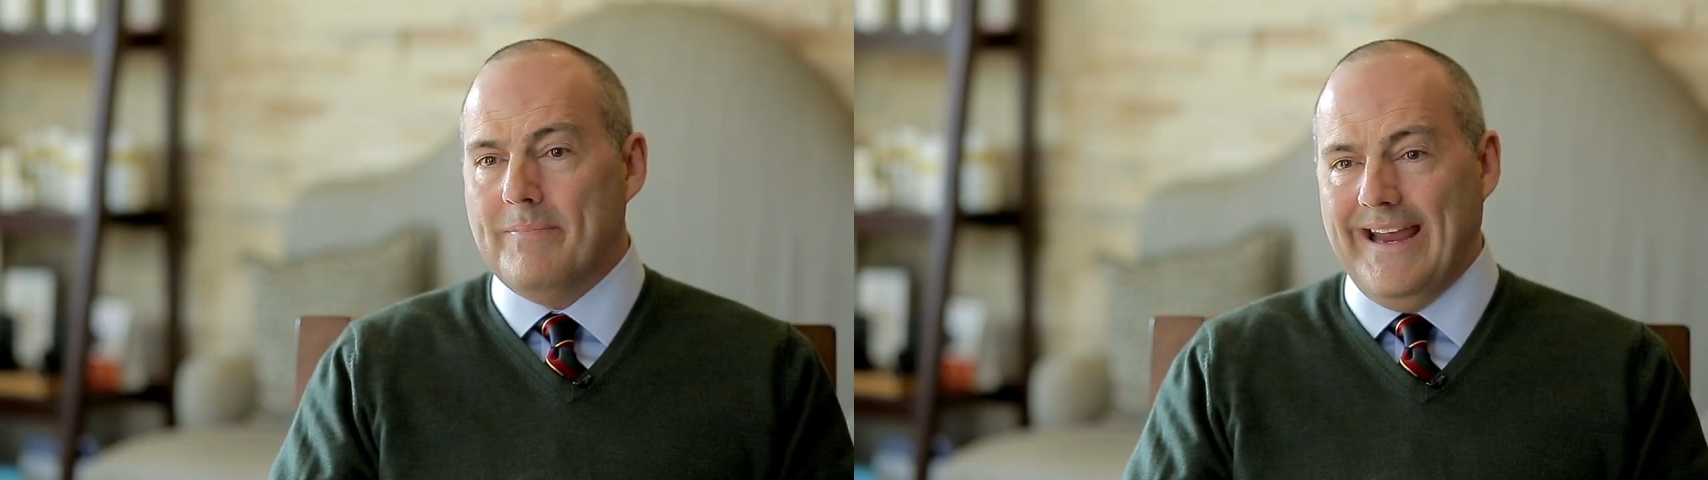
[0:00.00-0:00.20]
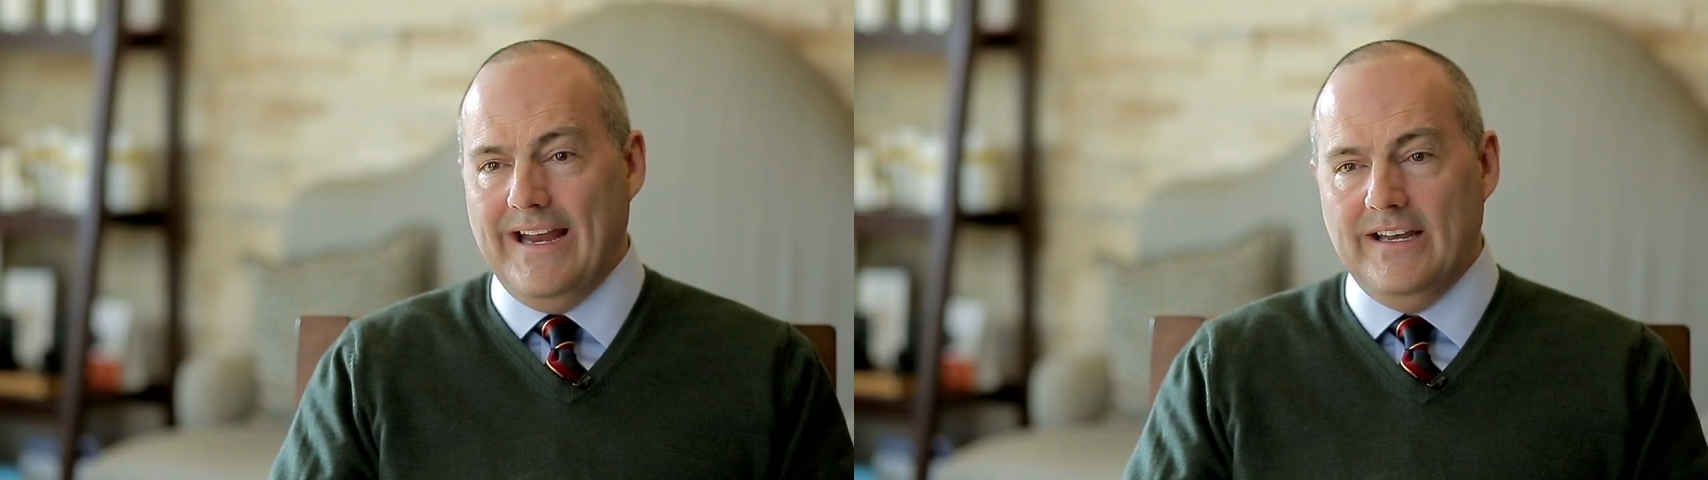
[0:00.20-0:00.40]

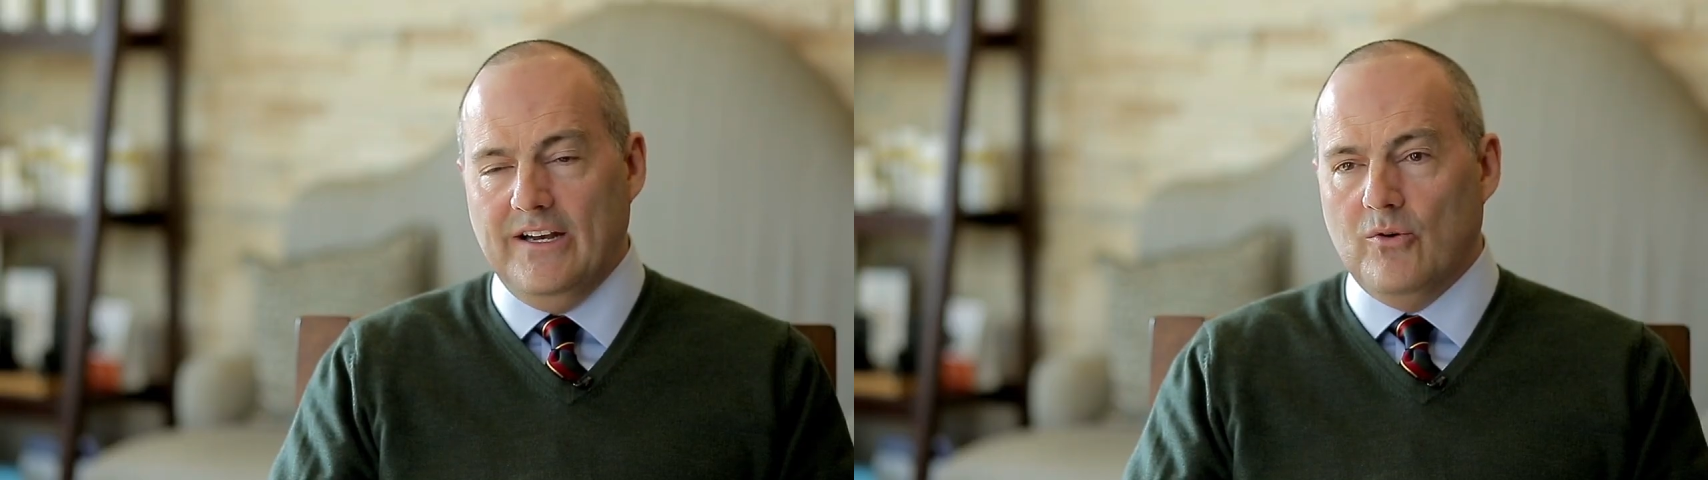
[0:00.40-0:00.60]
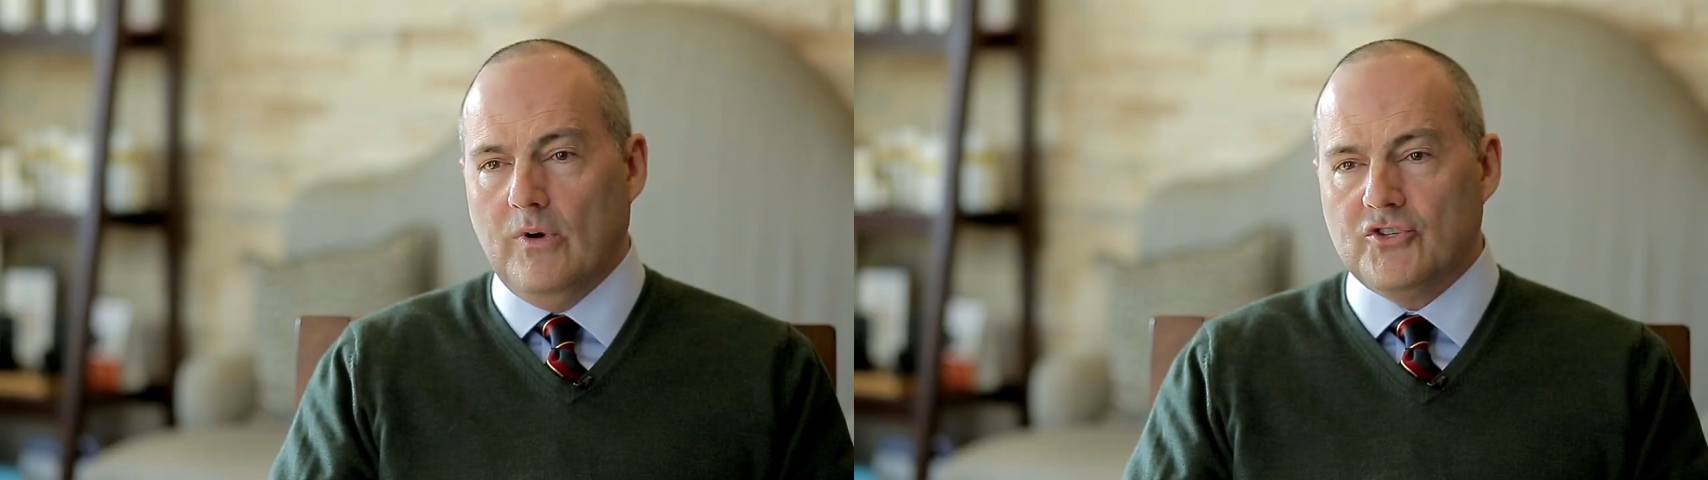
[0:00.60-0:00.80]
pain
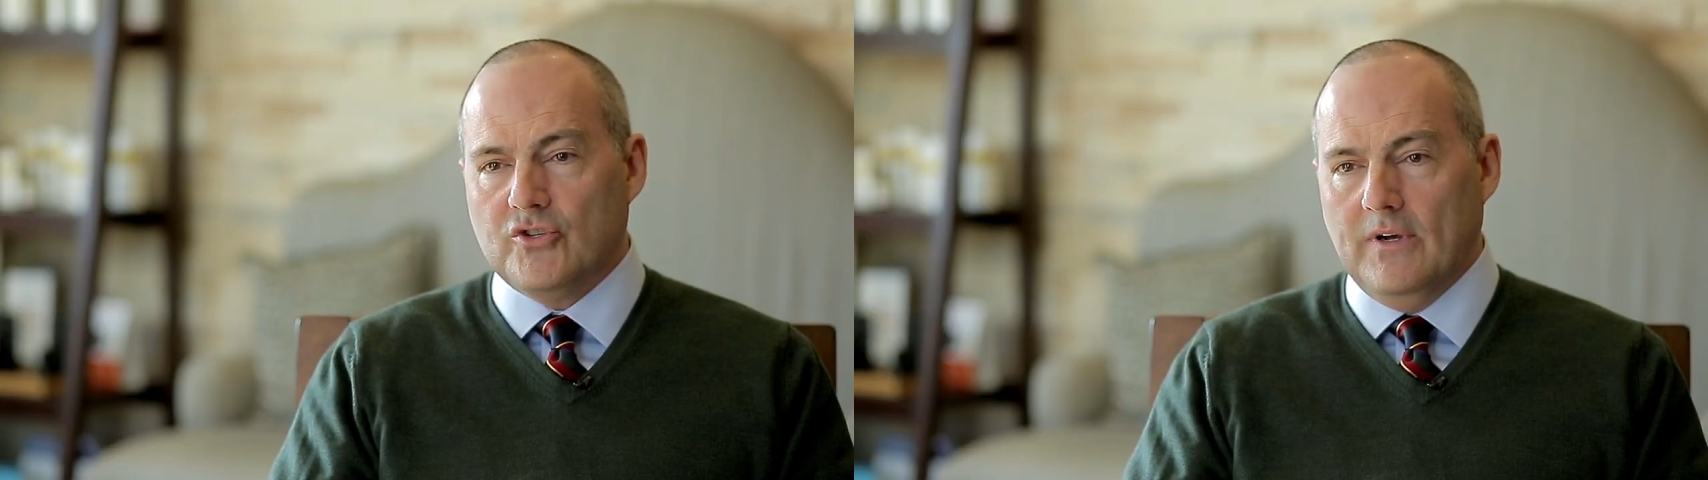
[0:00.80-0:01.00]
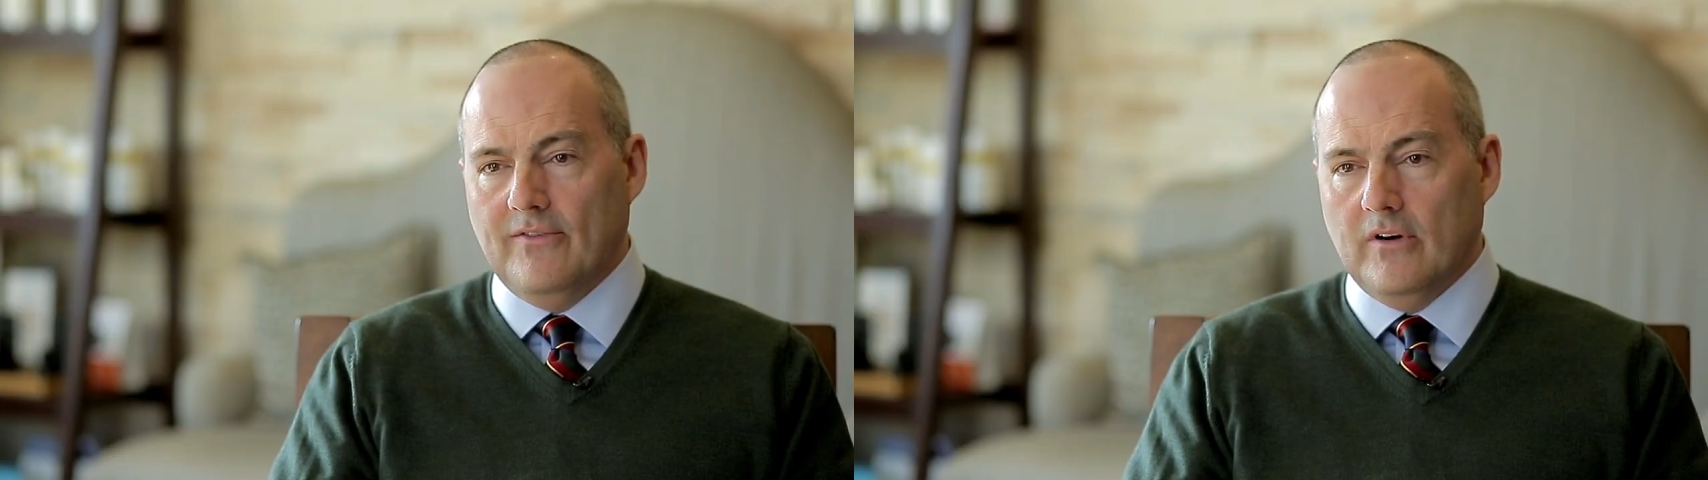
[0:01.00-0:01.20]
needed
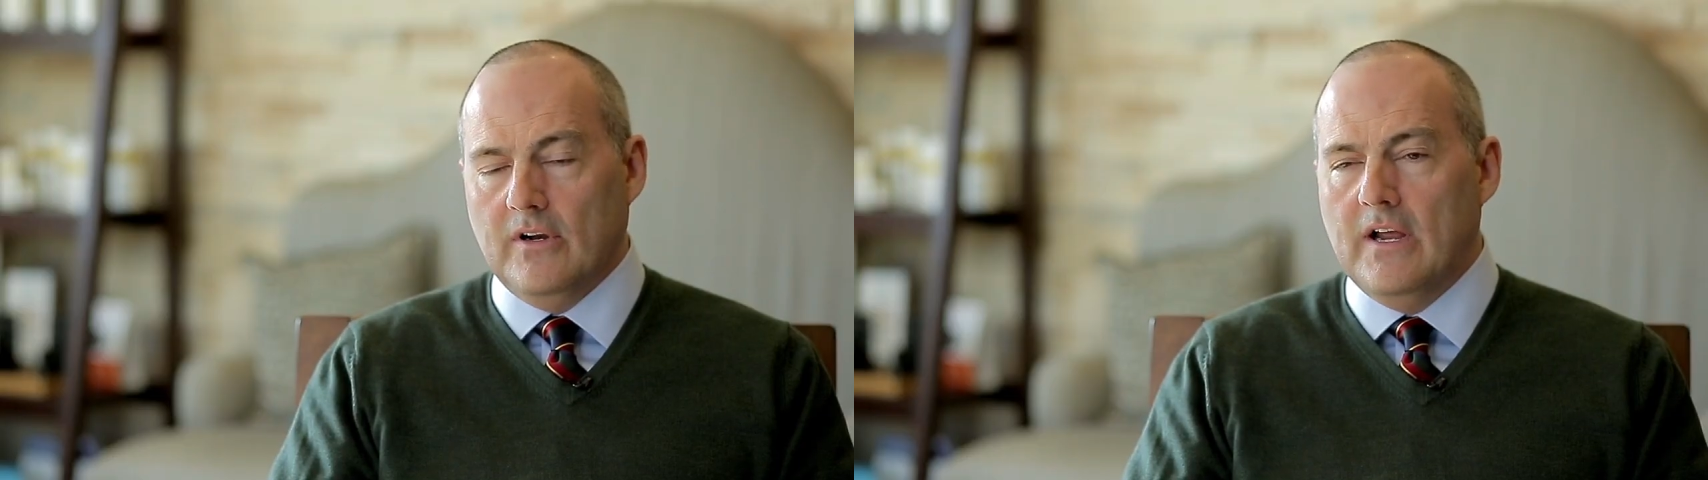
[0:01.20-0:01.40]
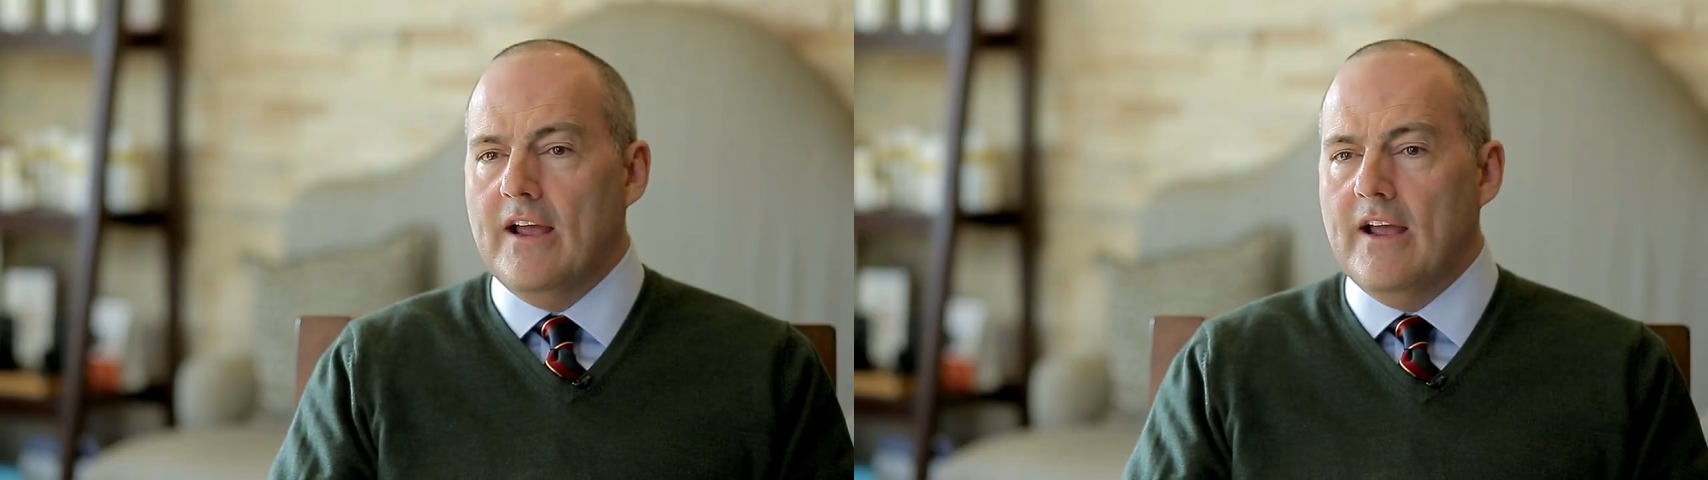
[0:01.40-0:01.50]
whatsoever.